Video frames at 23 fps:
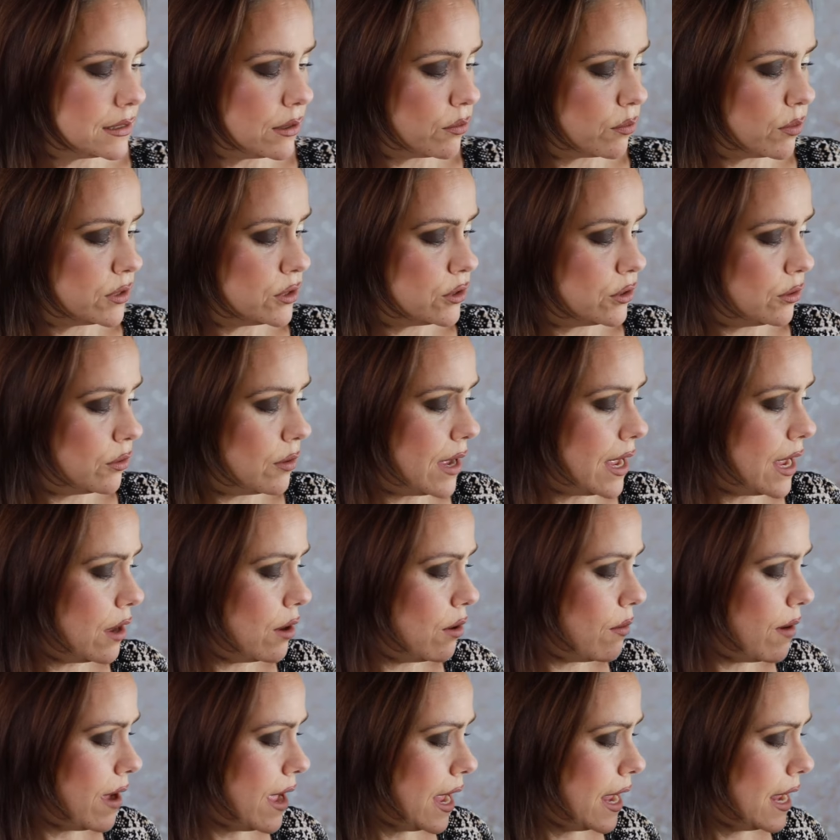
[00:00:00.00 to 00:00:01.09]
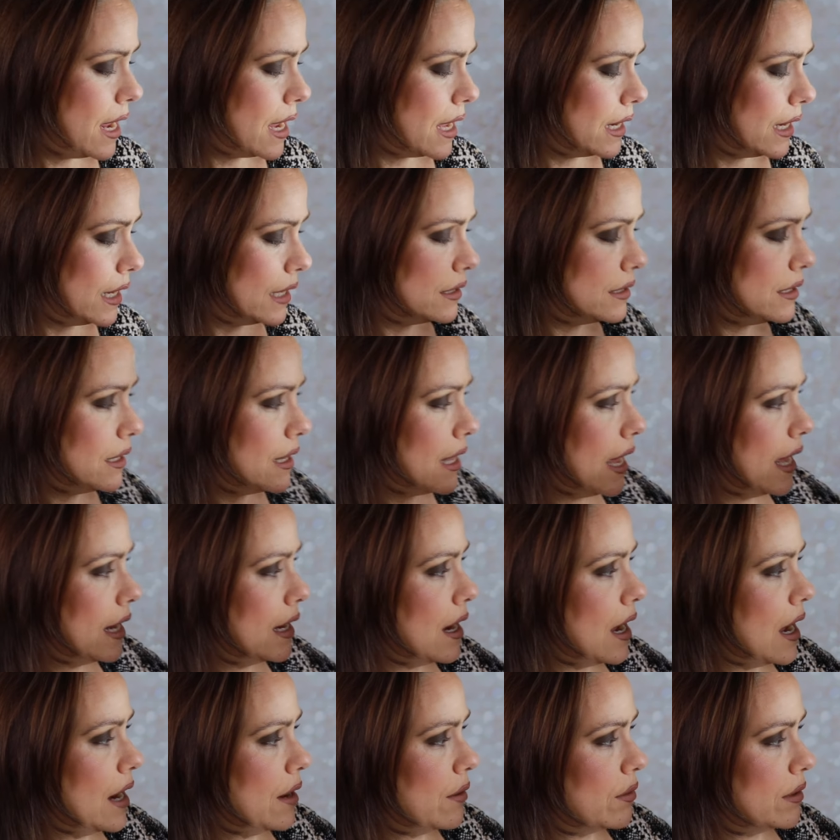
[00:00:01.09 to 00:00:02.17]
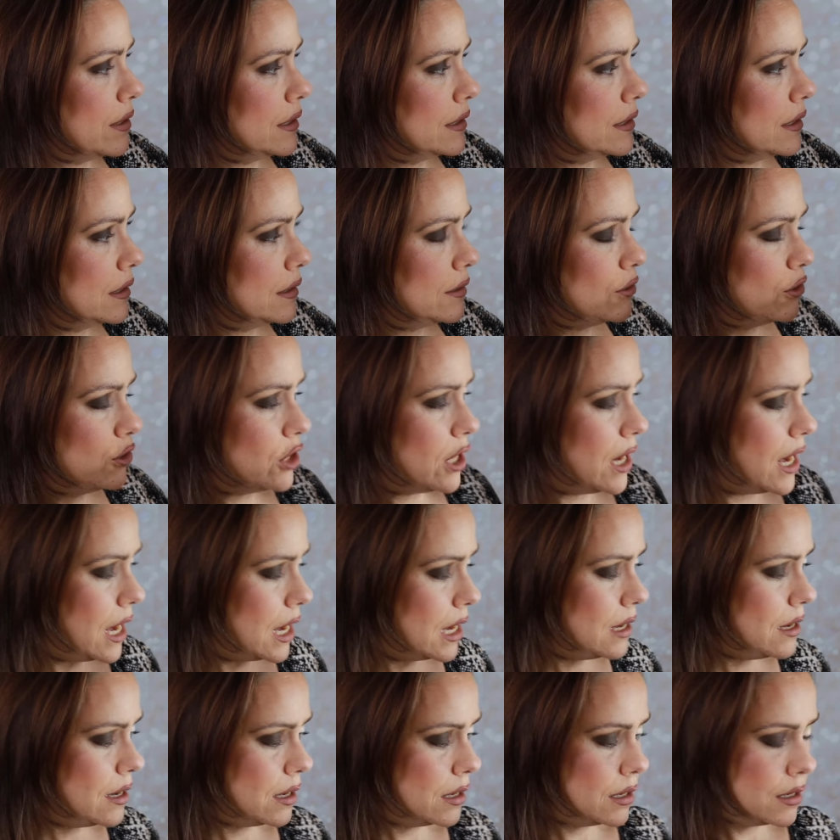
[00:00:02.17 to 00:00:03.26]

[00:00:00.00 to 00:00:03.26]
original AOA and into that iris shade.